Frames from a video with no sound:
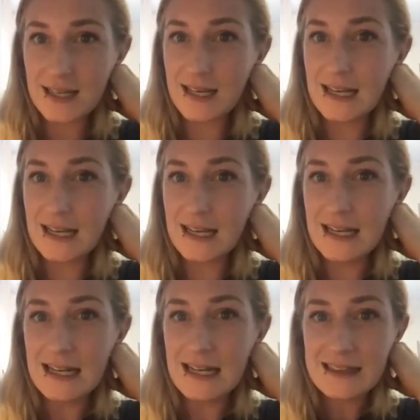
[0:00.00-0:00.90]
that way,
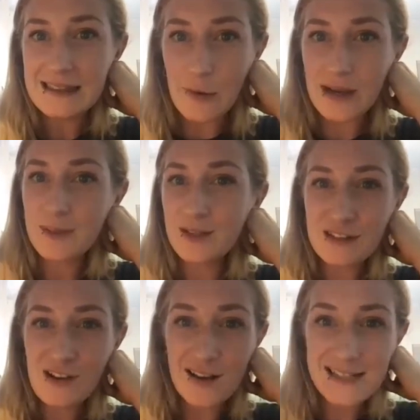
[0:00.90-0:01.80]
and have been using
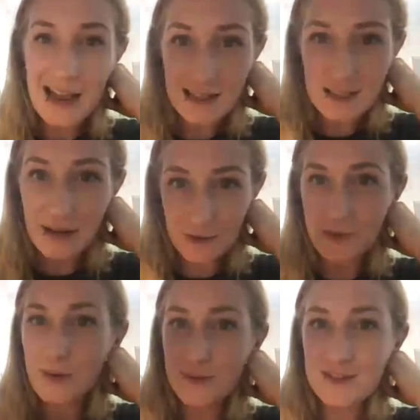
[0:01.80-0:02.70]
contact microphones
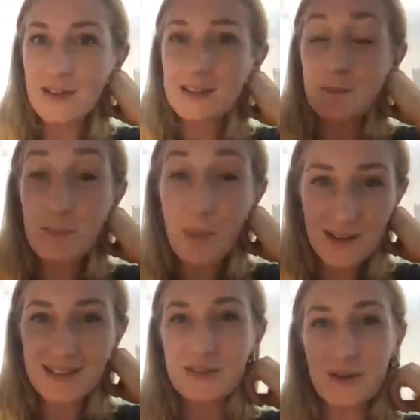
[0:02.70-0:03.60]
on its bark to
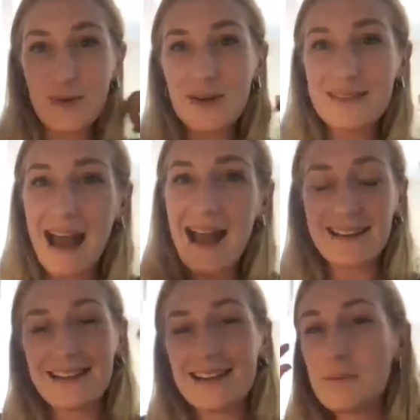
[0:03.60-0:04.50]
record that, and
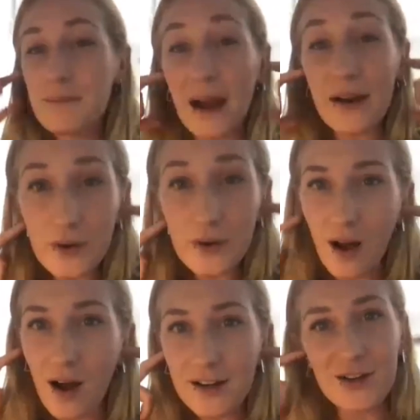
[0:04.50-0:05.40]
then binaural
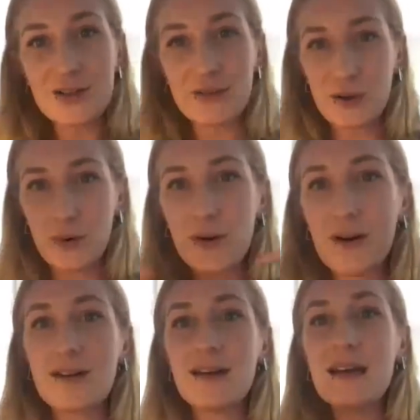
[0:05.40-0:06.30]
audio to
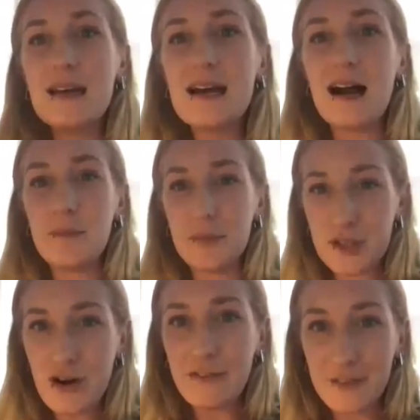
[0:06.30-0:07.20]
record the
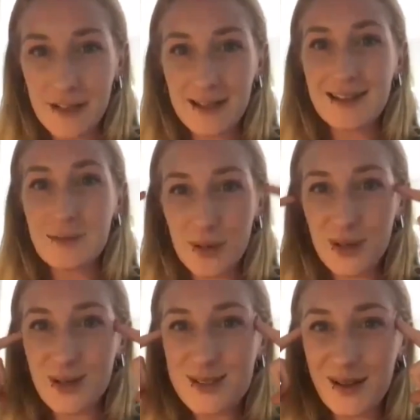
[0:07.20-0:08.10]
traffic and the
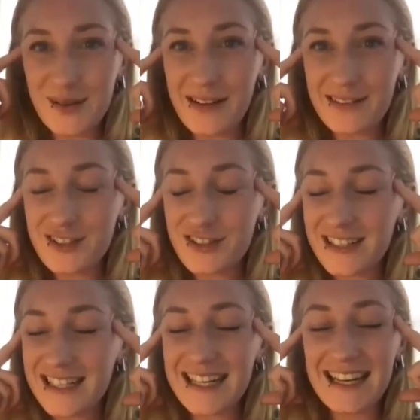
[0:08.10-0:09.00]
birds all around the
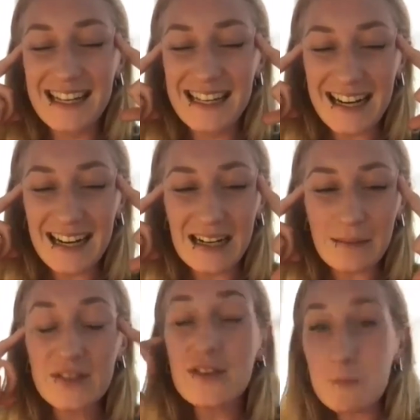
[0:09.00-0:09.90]
tree.
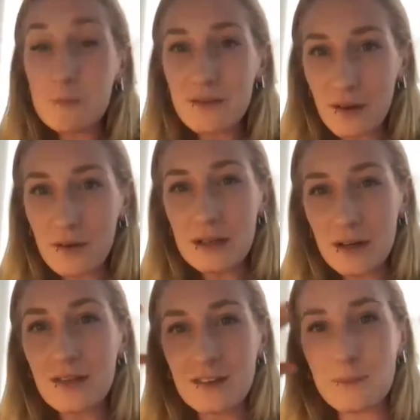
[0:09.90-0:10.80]
So it's been,
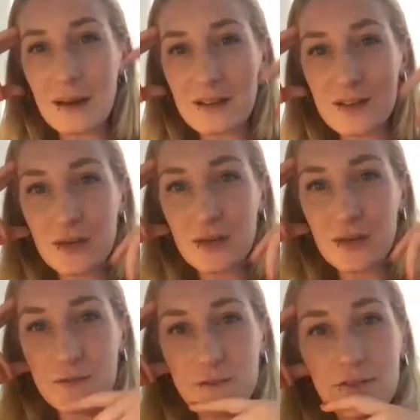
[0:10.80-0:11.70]
this is my sort of
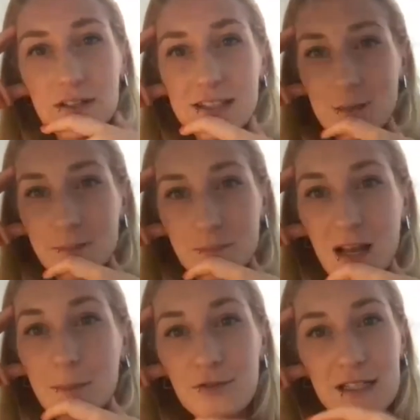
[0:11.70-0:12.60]
favorite type
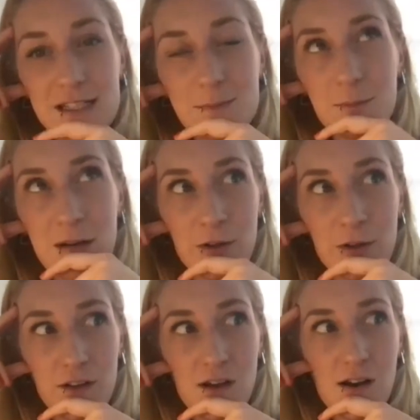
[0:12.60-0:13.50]
of experiment with
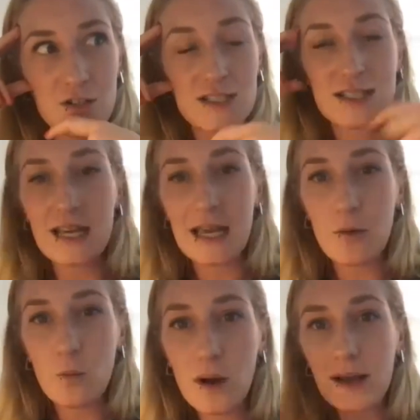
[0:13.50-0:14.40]
VR, is just thinking
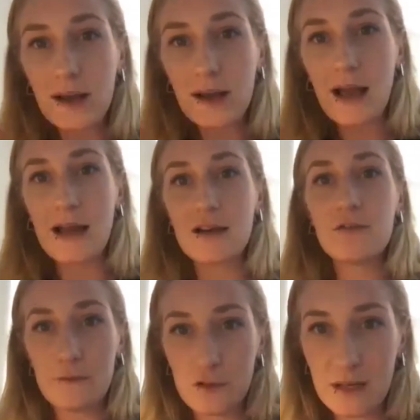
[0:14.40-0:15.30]
what kind of
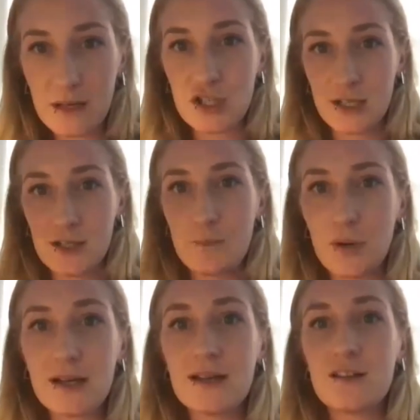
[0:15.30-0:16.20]
information can you put
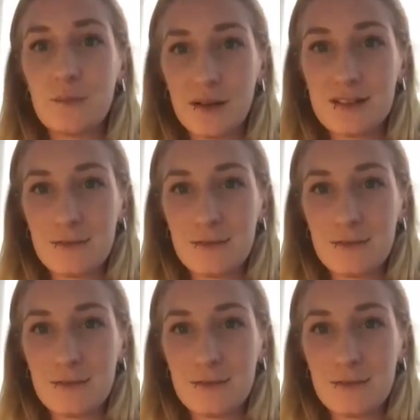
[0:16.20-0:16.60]
in to build this